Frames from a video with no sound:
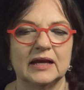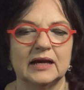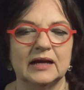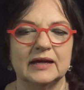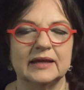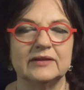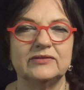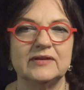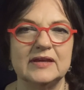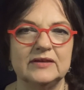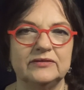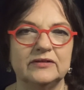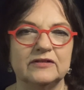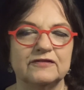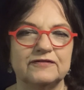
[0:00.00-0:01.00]
it's
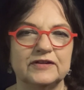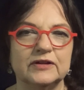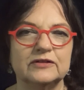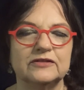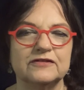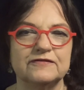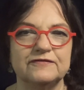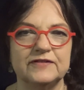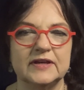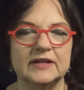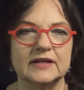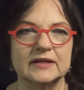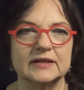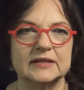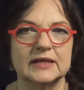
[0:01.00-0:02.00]
easy to feel
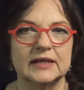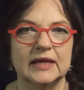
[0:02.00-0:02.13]
defeated